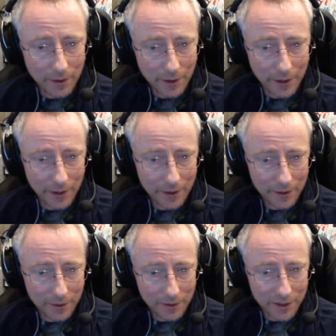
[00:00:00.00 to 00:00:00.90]
and a
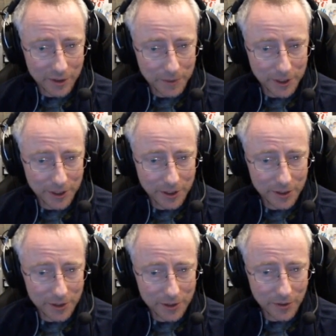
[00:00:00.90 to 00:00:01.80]
lot of speeds,
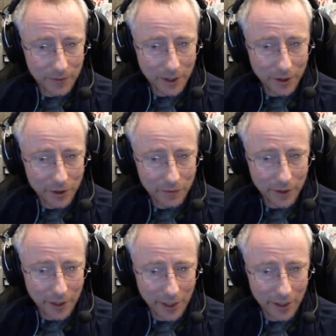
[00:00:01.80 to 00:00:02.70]
so I'm not sure if I
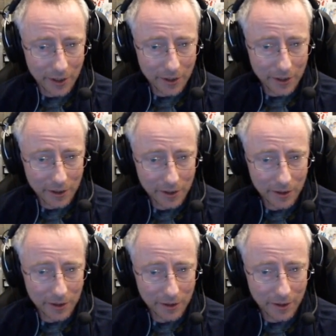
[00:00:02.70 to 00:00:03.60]
can.
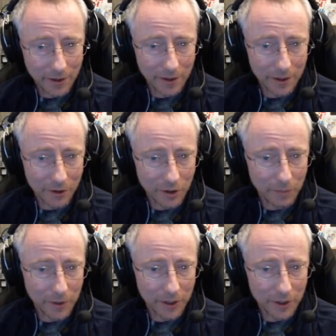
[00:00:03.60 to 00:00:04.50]
And
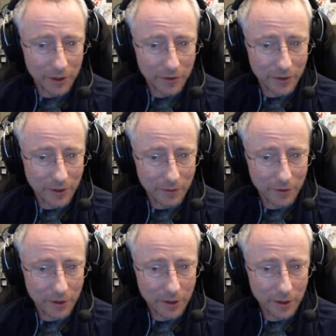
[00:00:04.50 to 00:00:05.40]
Groundbreaking
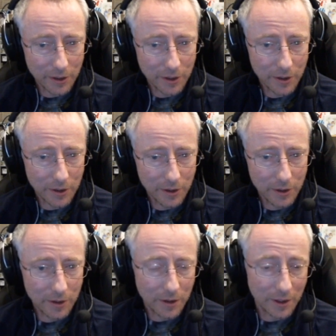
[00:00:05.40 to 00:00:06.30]
Discovery
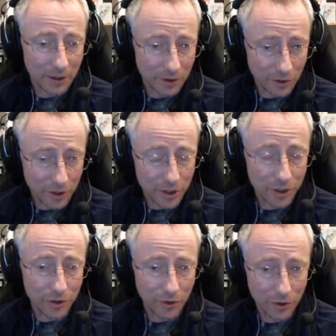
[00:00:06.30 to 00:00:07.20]
and
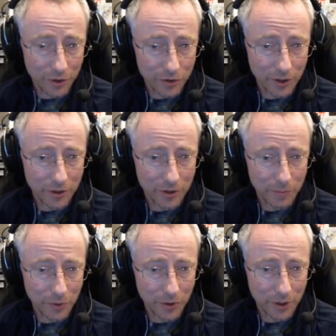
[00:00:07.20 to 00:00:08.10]
Crushing Charge is actually
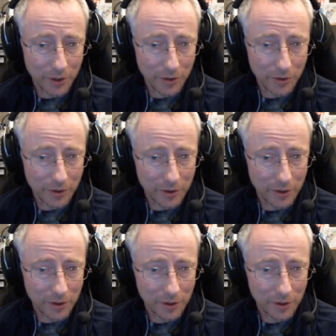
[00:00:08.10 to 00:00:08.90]
pretty good.